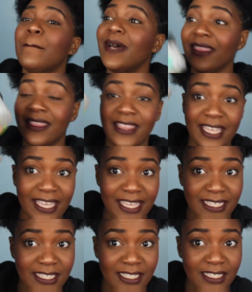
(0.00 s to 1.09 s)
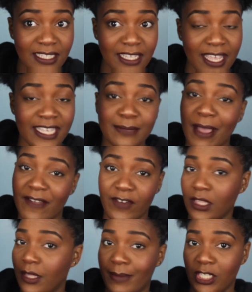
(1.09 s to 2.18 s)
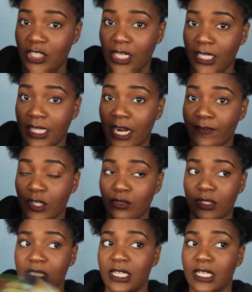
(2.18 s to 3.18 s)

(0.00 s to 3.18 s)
But this is by far the best jelly that I've used.